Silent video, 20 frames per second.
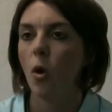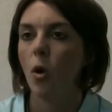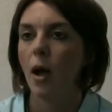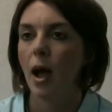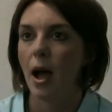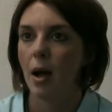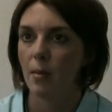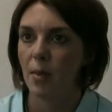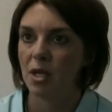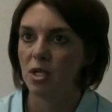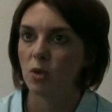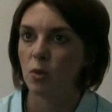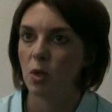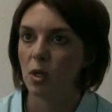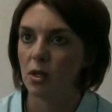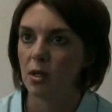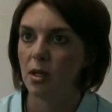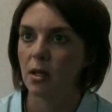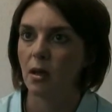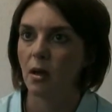how much
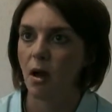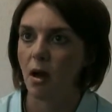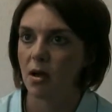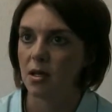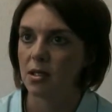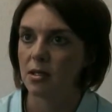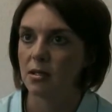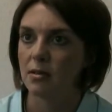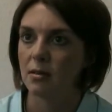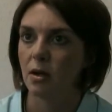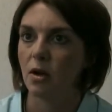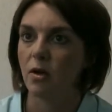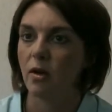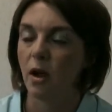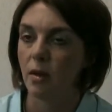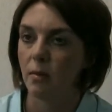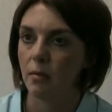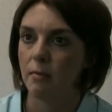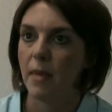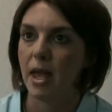will it cost or
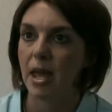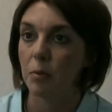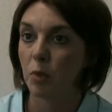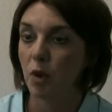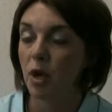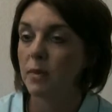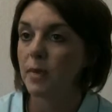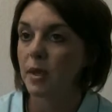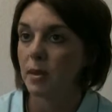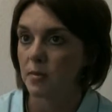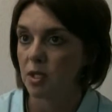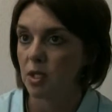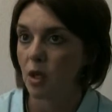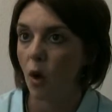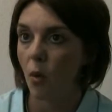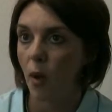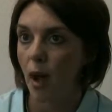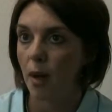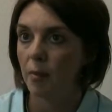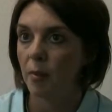make premiums go
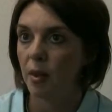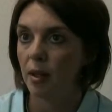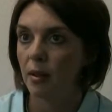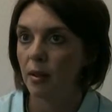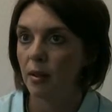up?